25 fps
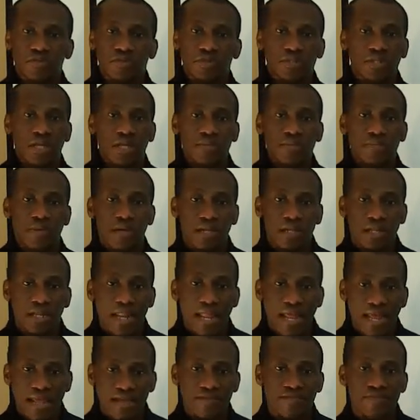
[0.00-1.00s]
it's about
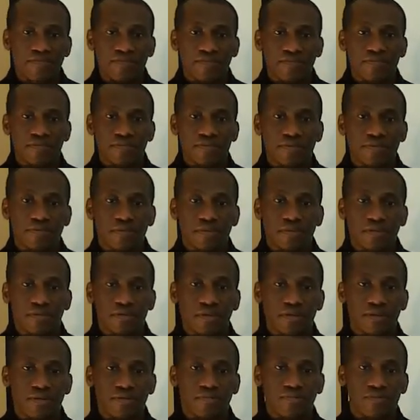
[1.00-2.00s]
life,
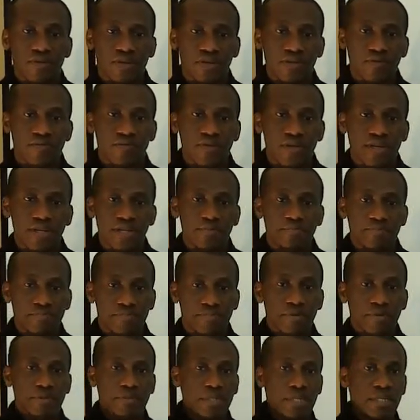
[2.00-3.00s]
very, very
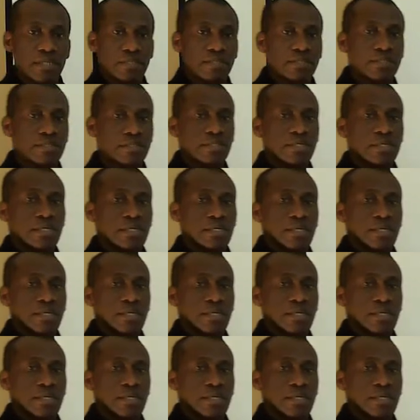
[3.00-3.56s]
important.